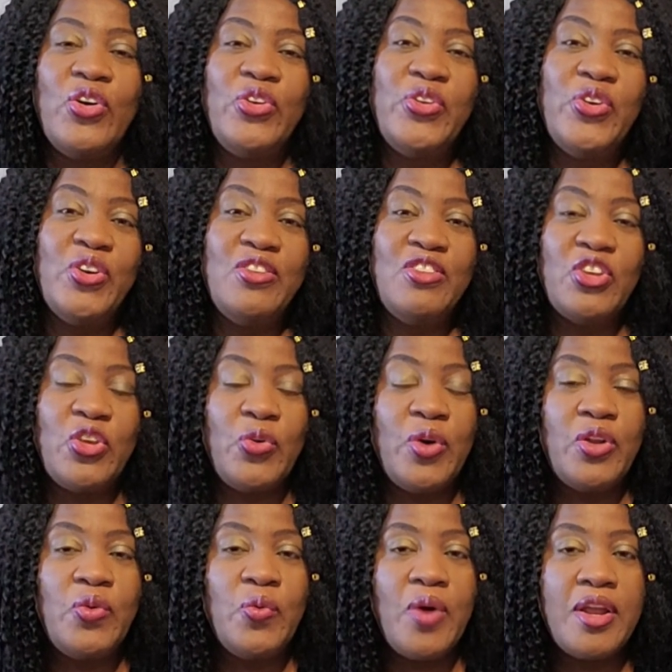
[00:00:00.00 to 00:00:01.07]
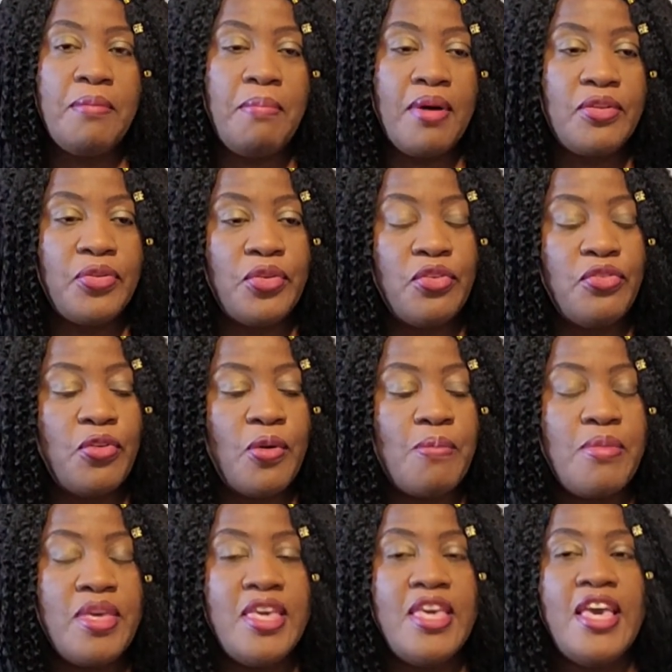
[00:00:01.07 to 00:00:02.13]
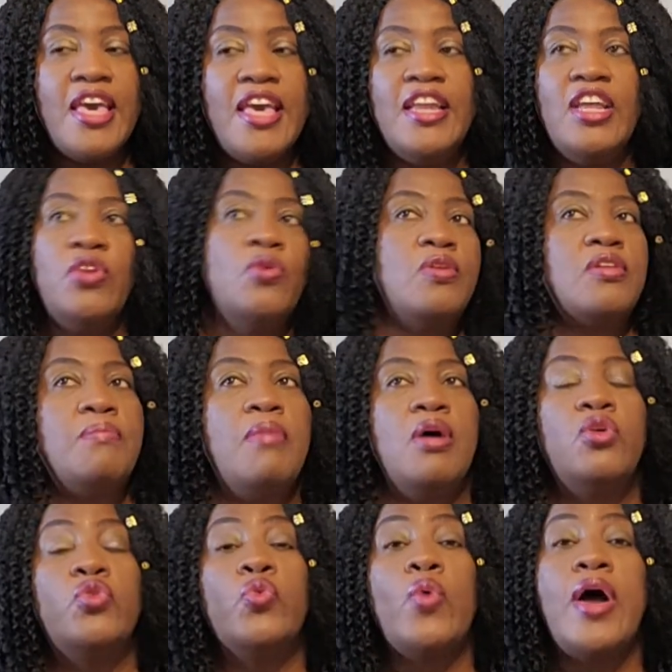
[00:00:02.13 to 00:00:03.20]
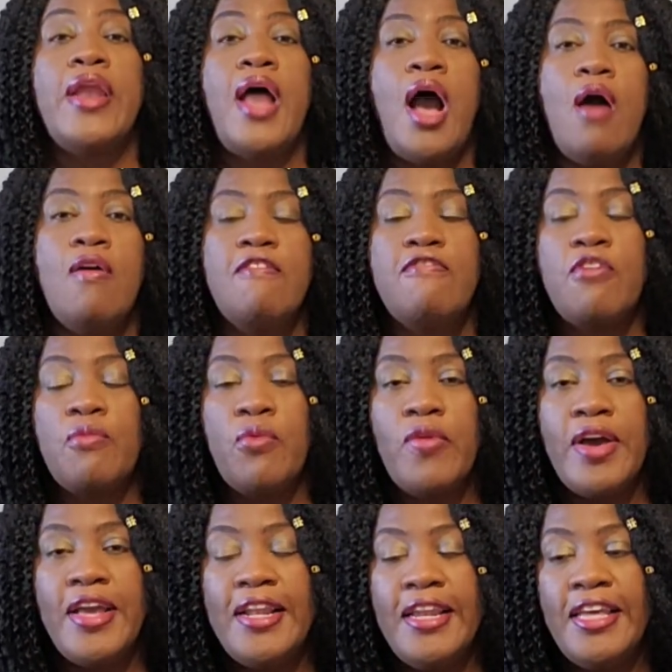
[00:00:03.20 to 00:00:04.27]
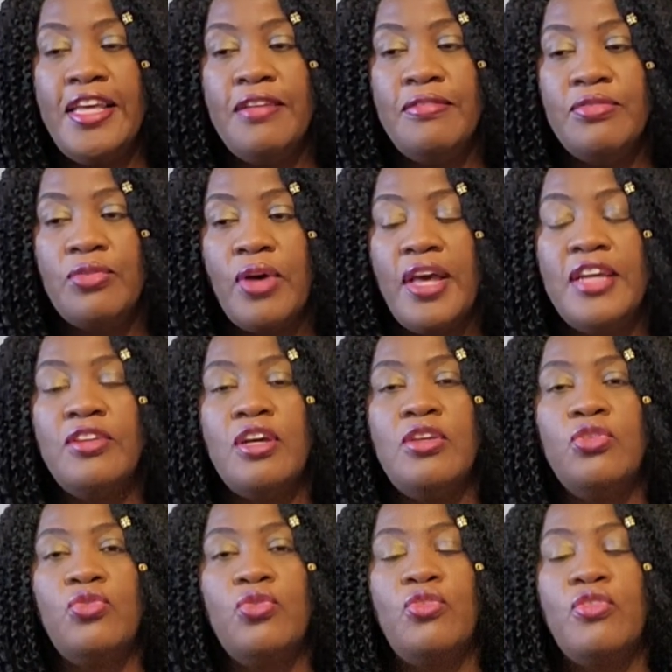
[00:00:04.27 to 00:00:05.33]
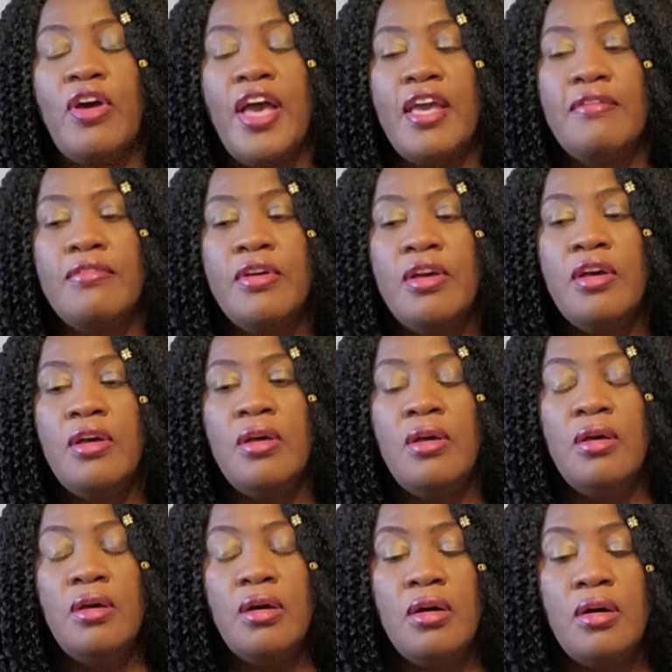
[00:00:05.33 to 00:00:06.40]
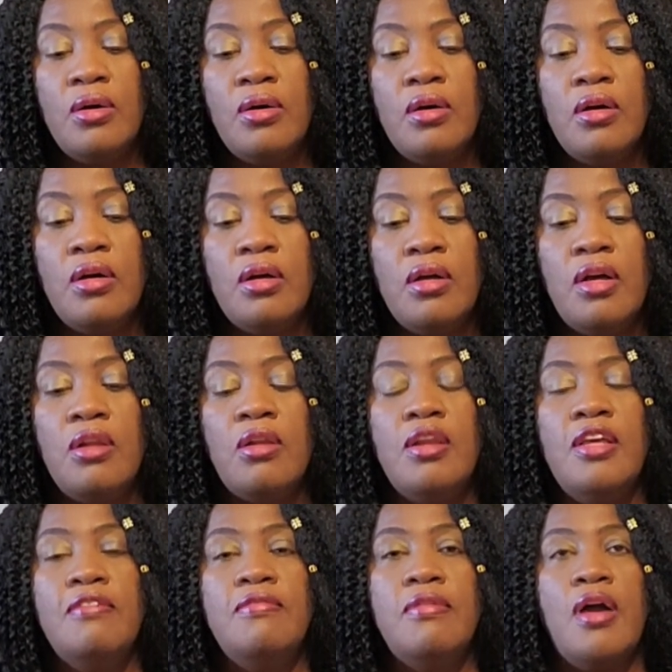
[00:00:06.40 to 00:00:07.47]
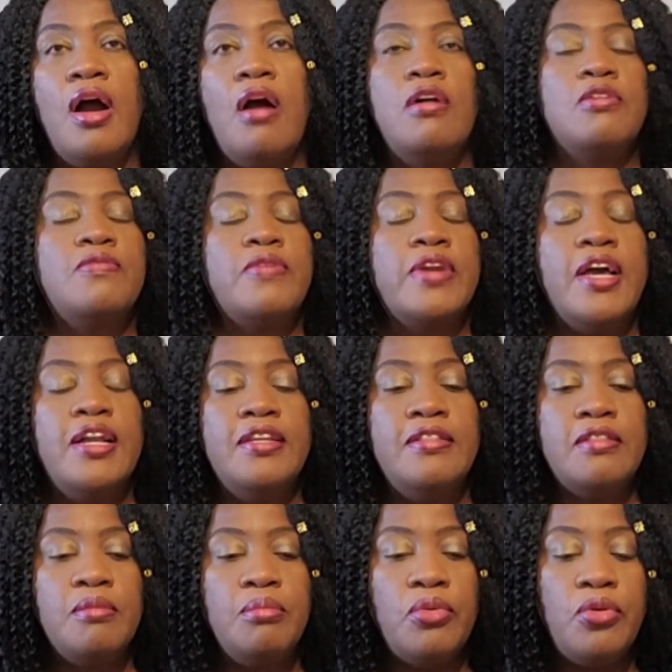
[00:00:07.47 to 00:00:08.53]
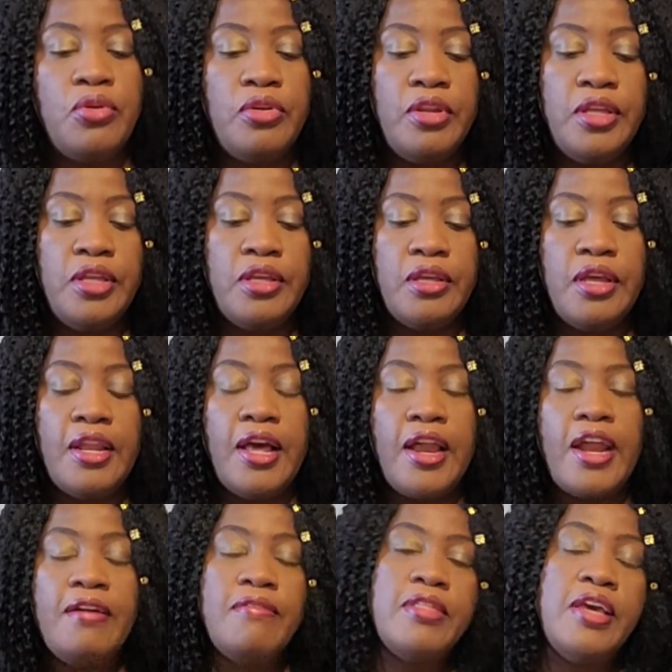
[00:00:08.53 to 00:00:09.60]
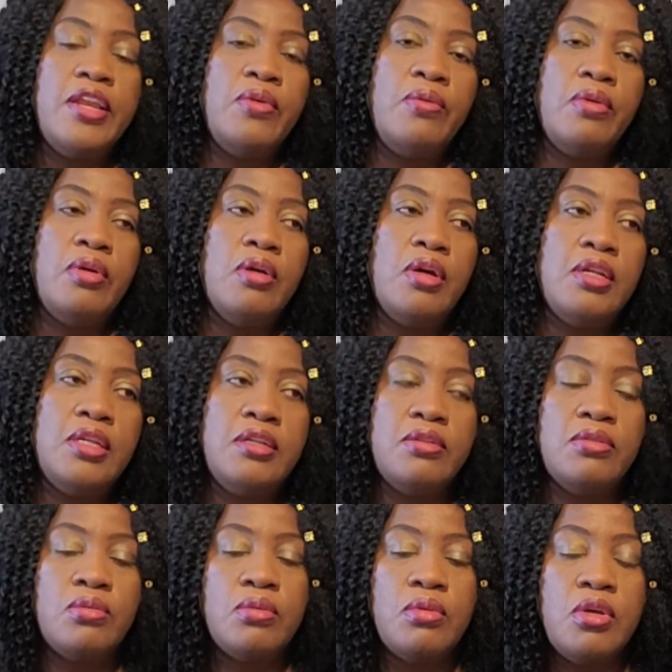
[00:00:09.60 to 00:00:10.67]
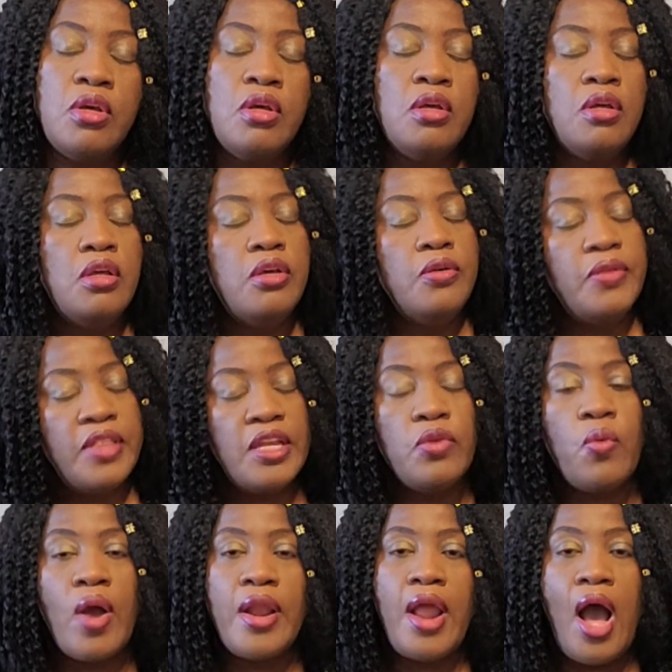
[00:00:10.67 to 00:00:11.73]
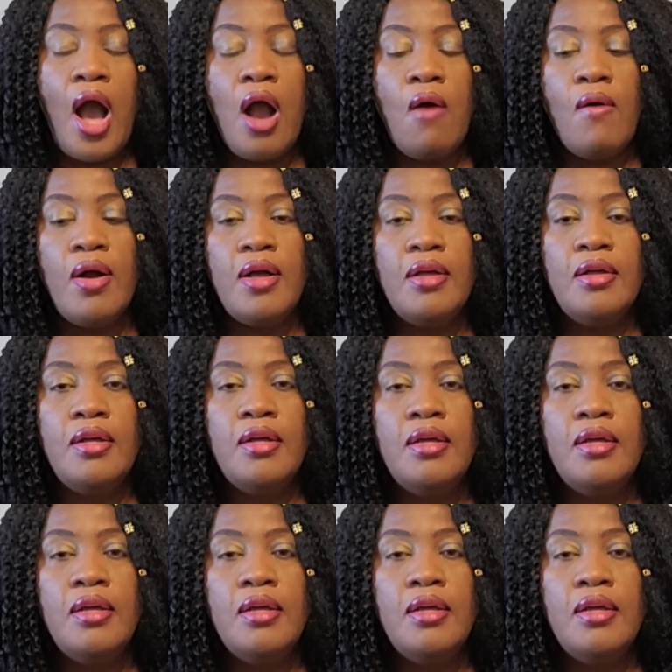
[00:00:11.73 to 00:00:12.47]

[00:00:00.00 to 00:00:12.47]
God secured one person for me, and it was about 1 hour from where I live. So I used to drive, leave the house very early in the morning and arrive there at least within 1 hour.